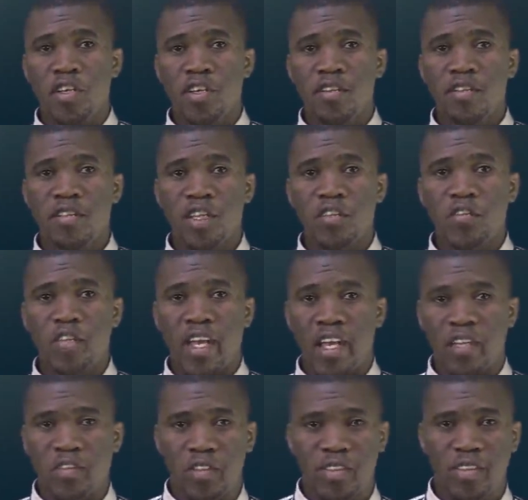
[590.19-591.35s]
this
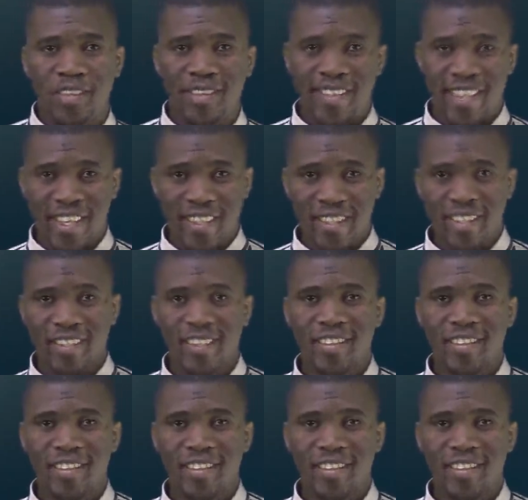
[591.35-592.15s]
lesson, yes?